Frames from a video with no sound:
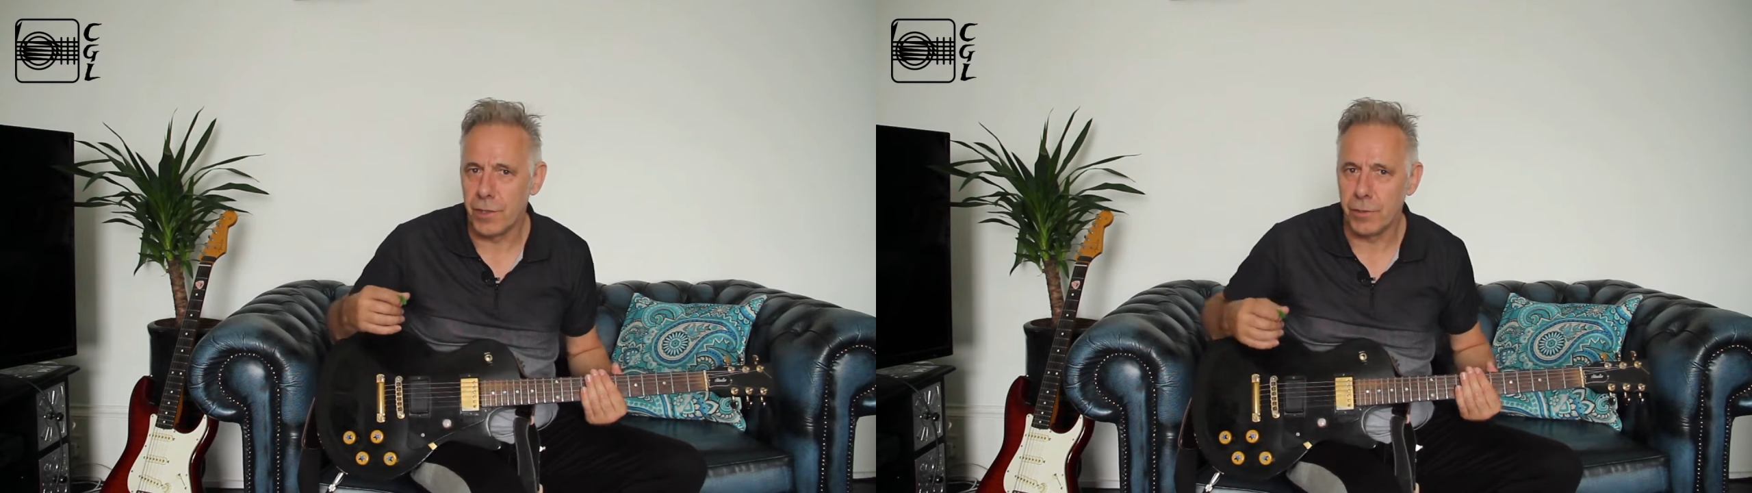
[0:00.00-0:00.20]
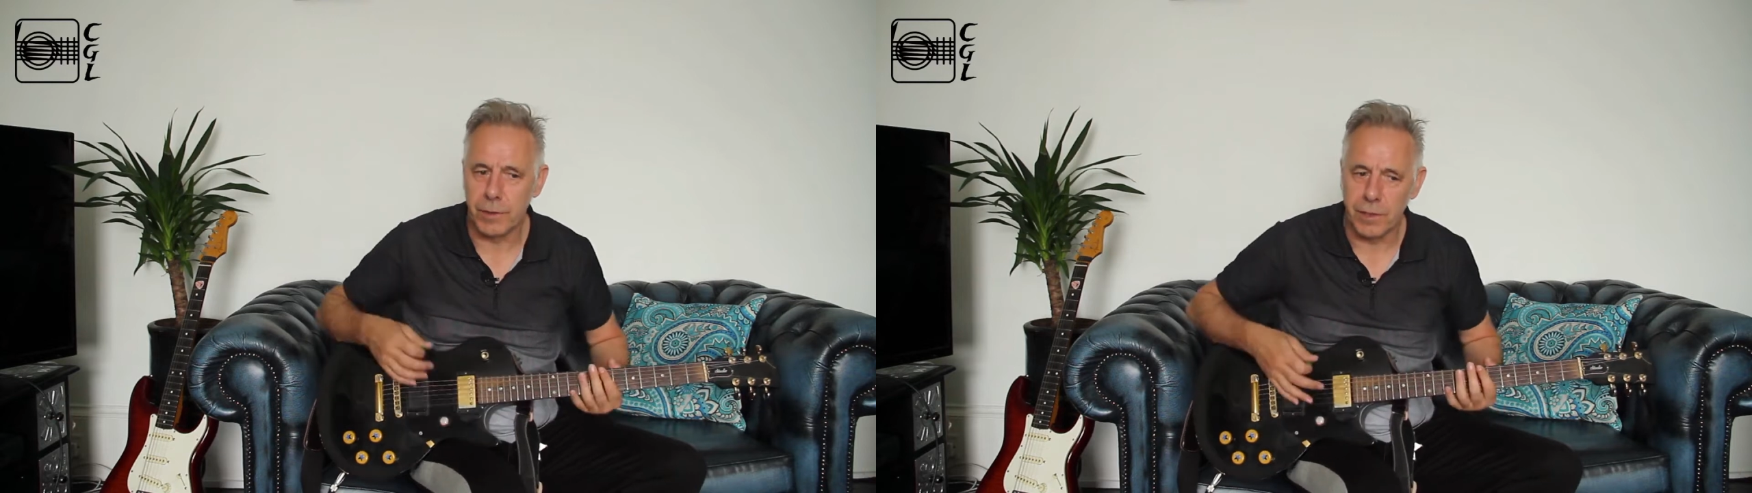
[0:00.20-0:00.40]

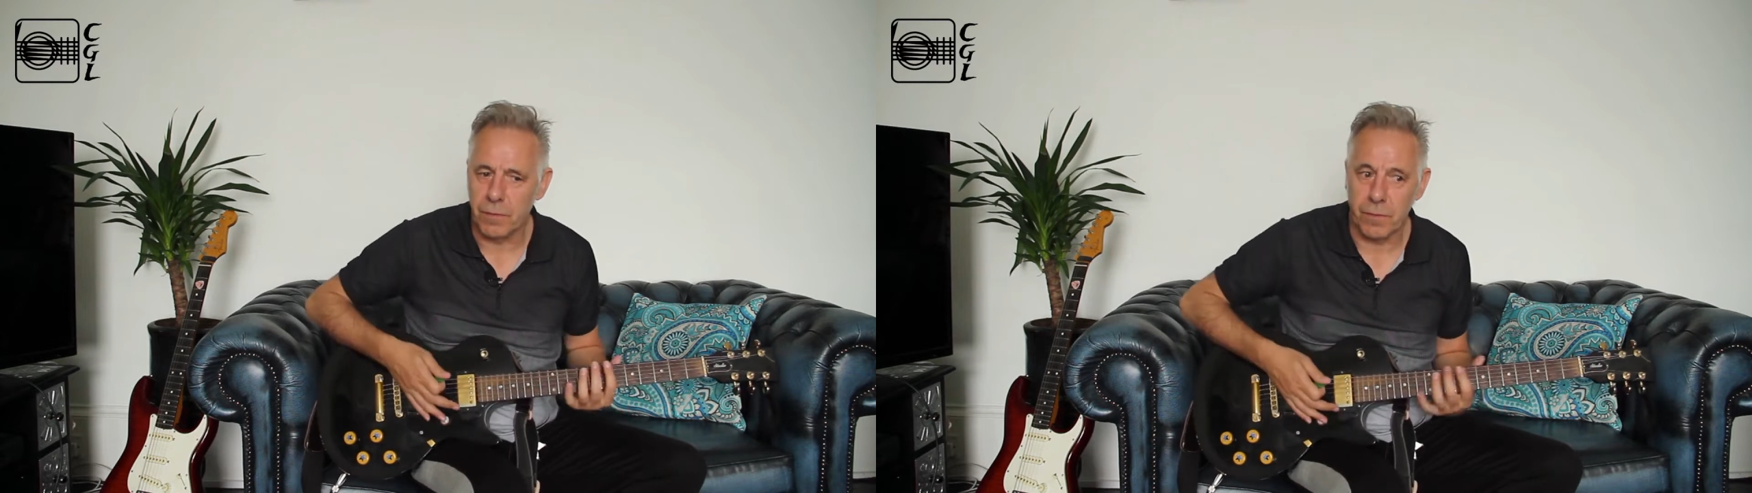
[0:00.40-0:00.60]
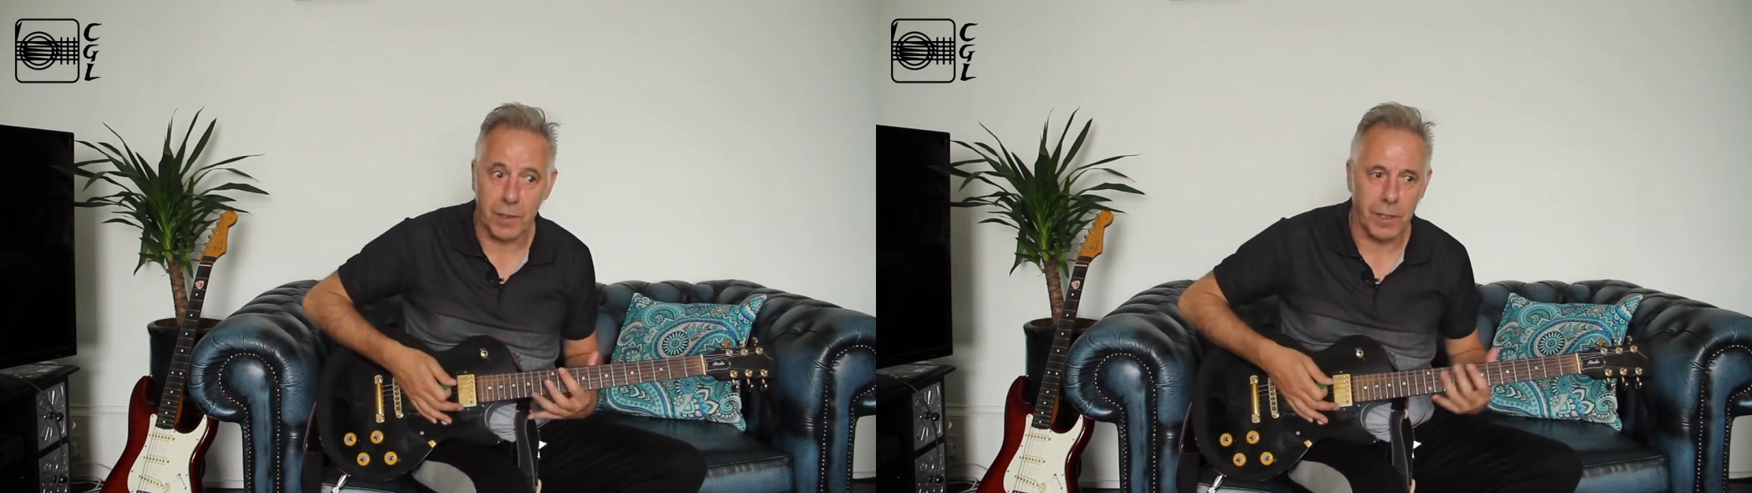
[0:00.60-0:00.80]
and these
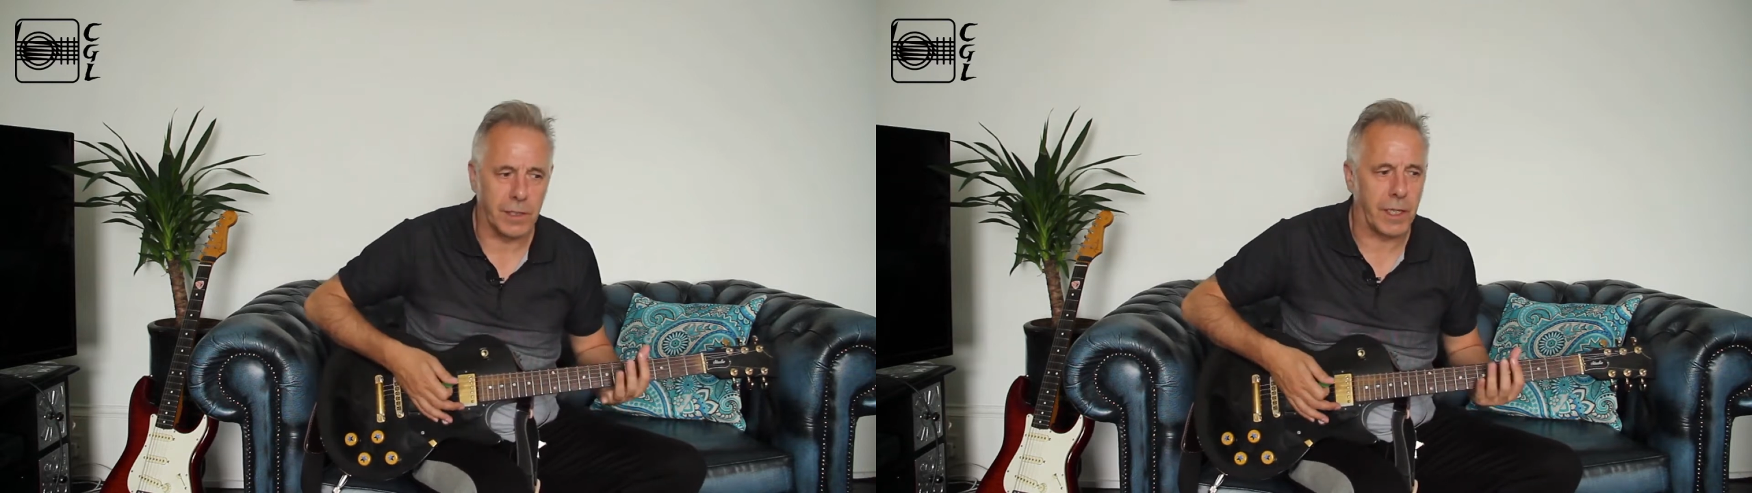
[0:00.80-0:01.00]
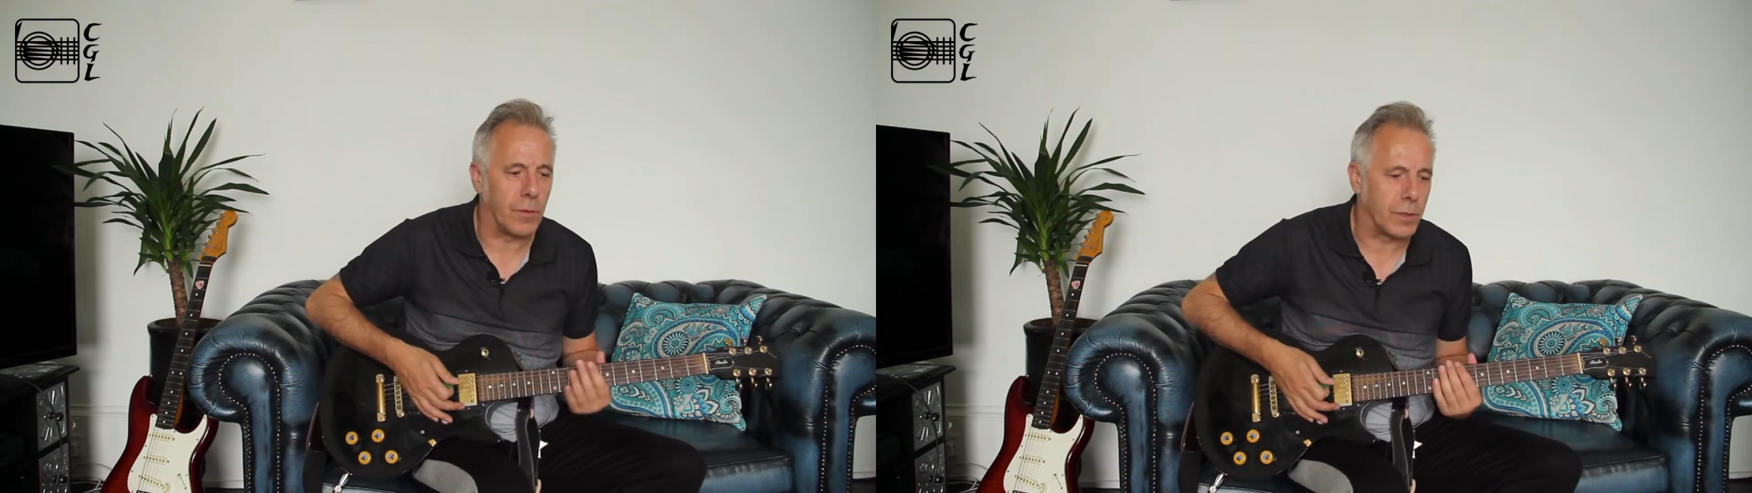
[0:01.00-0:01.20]
fancy
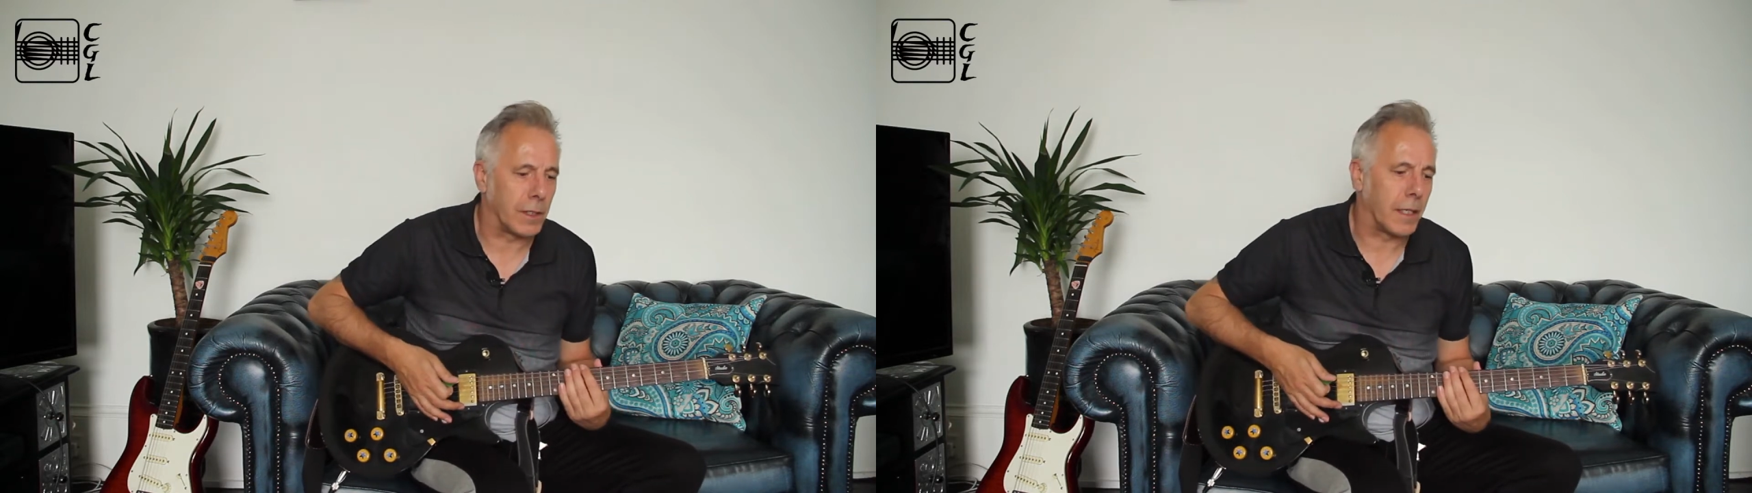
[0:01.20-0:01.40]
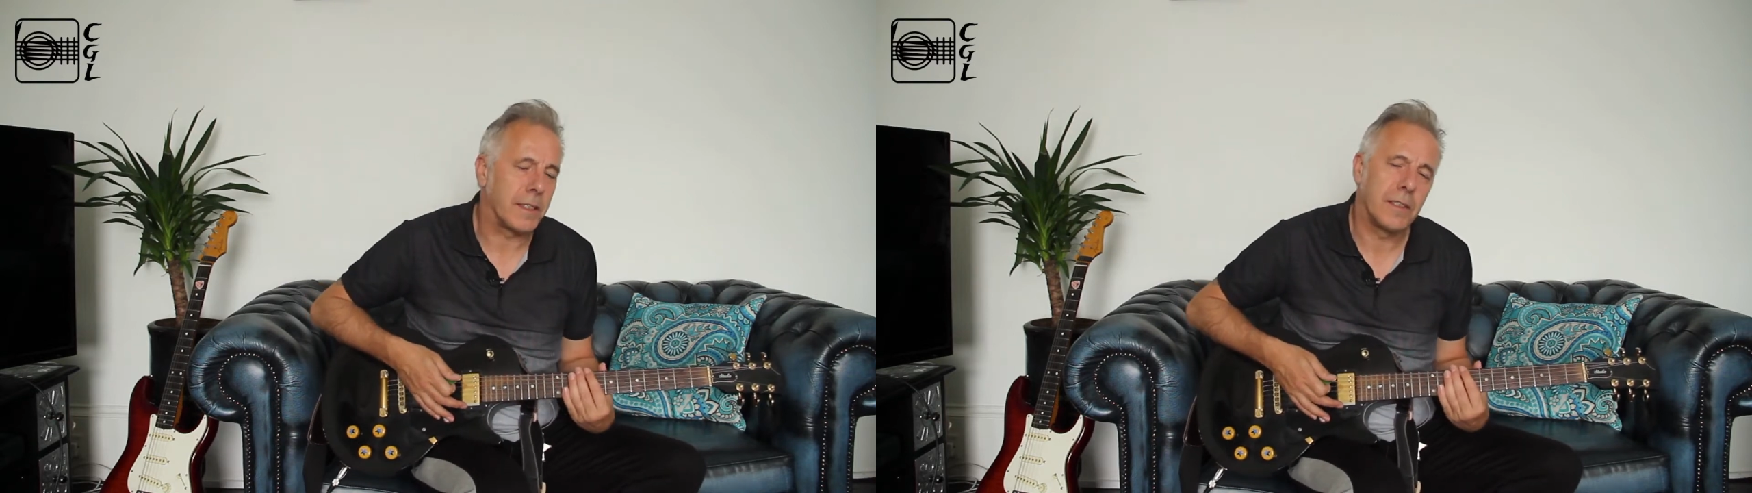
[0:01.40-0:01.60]
scales and
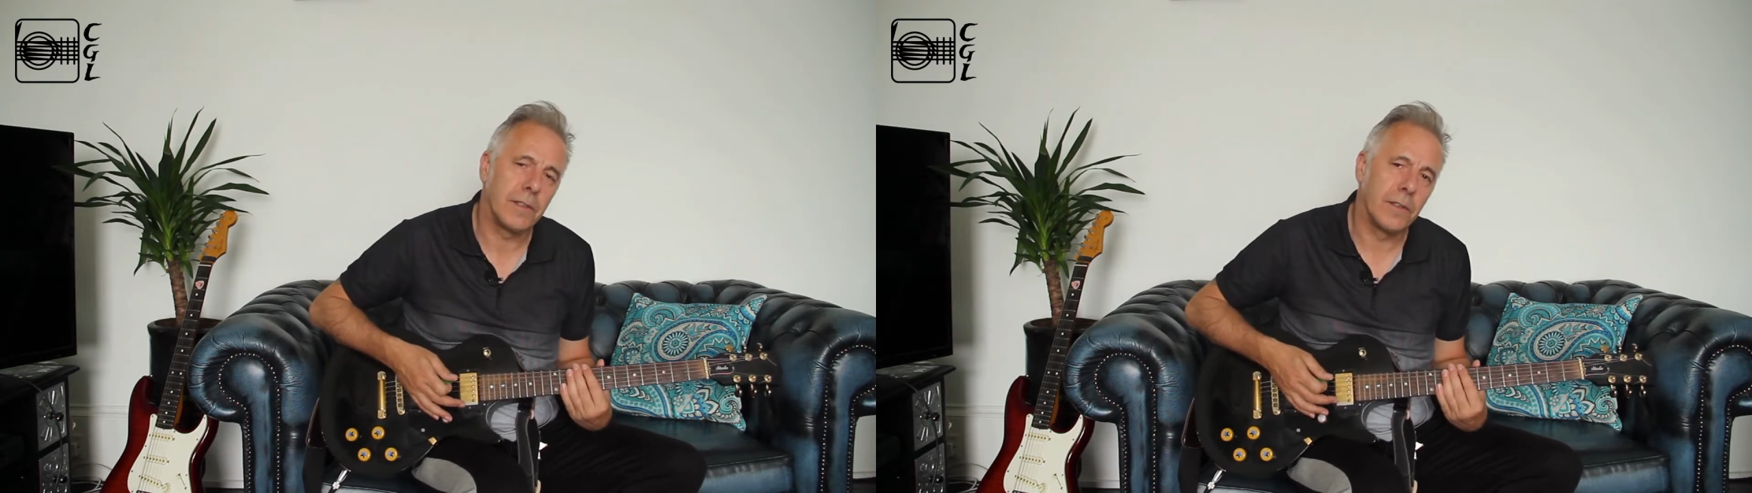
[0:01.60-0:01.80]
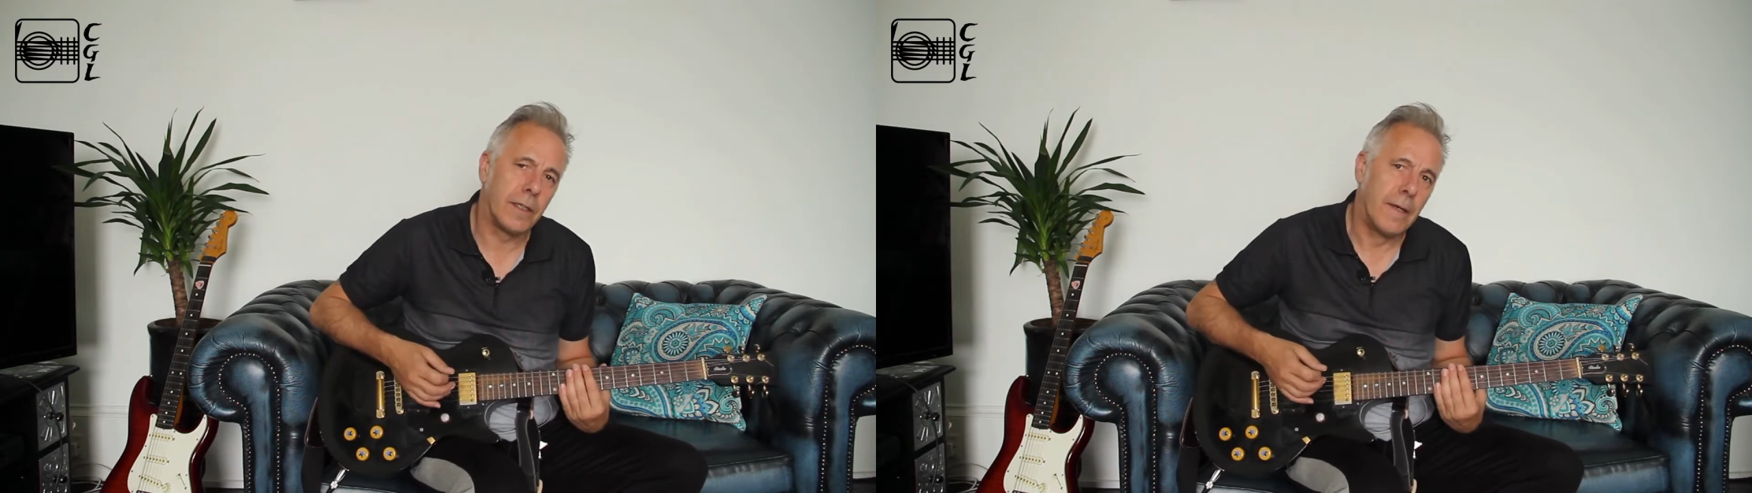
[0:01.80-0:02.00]
licks and
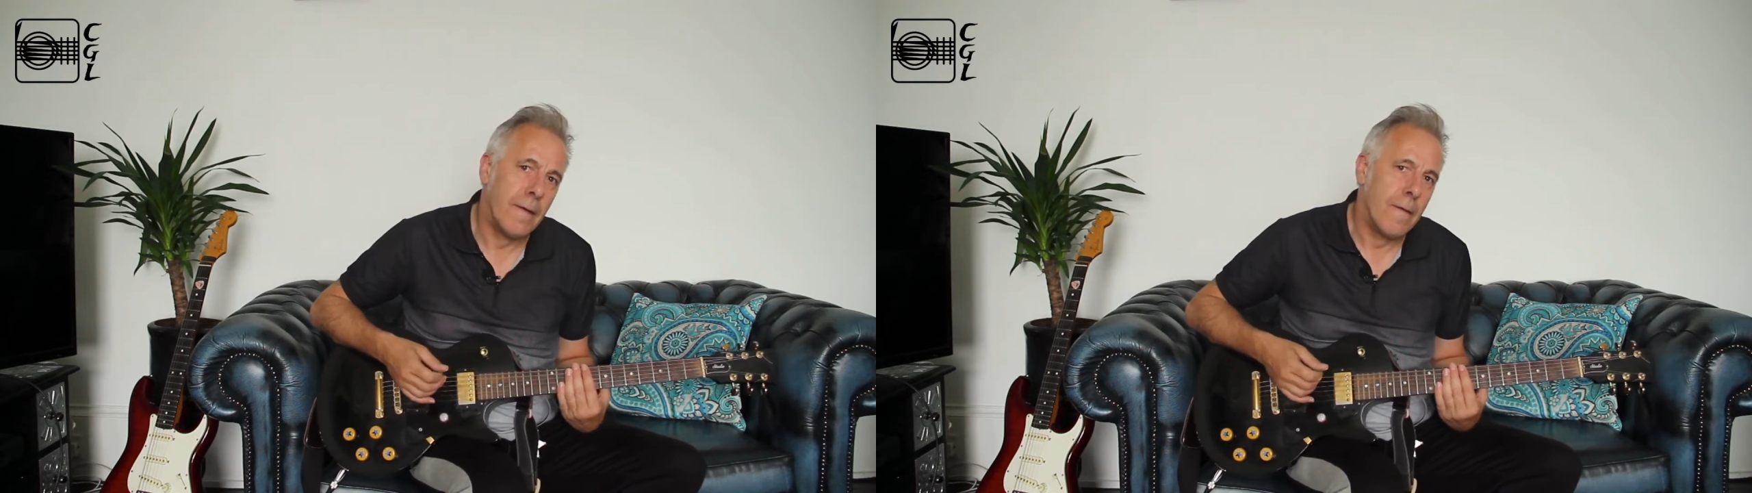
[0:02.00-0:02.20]
so on.